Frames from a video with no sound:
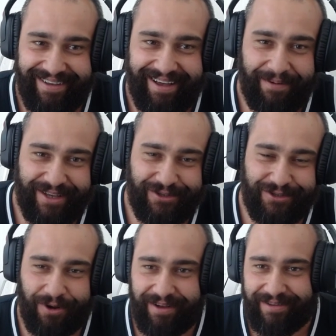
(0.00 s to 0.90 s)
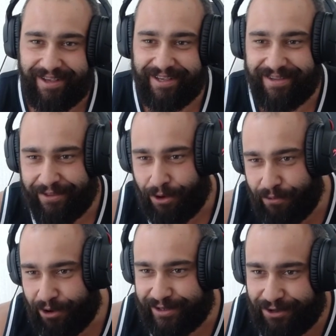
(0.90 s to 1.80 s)
I'm not just going to, because I thought we were
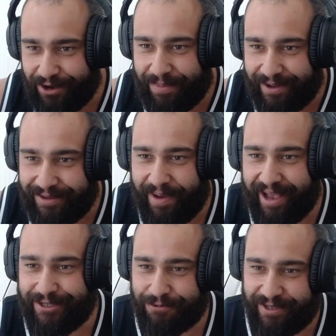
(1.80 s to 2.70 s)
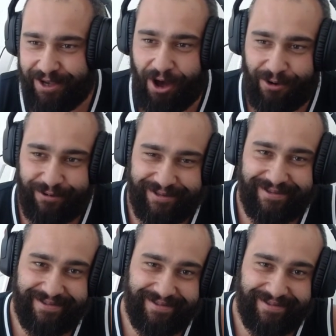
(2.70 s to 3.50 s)
going to talk about the match as it goes.